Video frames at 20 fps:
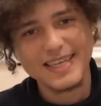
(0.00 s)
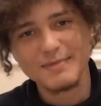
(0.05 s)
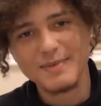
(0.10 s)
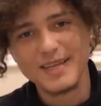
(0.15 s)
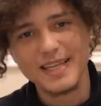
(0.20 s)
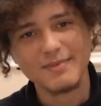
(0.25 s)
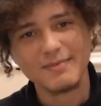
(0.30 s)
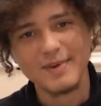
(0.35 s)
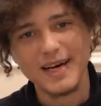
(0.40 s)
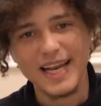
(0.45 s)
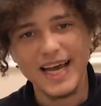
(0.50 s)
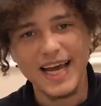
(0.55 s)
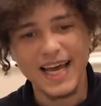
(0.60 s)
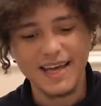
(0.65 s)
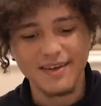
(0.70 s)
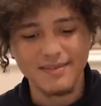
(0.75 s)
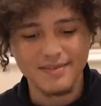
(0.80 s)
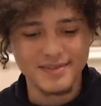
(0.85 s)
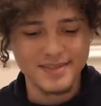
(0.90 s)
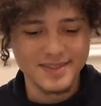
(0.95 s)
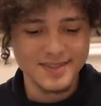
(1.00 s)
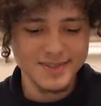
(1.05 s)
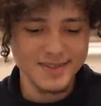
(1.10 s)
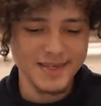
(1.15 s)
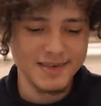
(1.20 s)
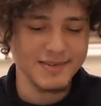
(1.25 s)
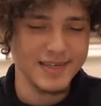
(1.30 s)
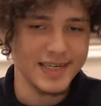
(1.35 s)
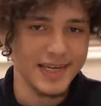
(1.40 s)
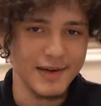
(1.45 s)
let me live my life. It's
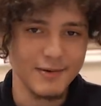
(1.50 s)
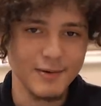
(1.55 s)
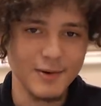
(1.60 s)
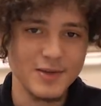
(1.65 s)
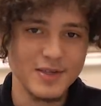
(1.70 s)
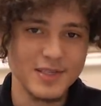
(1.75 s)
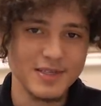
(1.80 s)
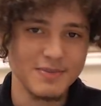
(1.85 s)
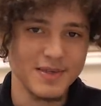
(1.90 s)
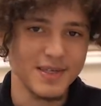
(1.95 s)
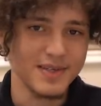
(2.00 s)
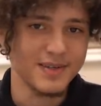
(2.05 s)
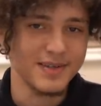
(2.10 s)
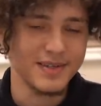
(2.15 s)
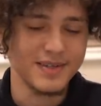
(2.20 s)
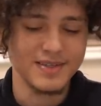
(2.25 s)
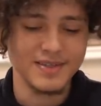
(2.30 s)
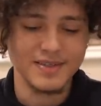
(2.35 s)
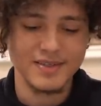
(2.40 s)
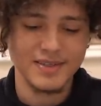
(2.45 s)
not every day you roast me, you know?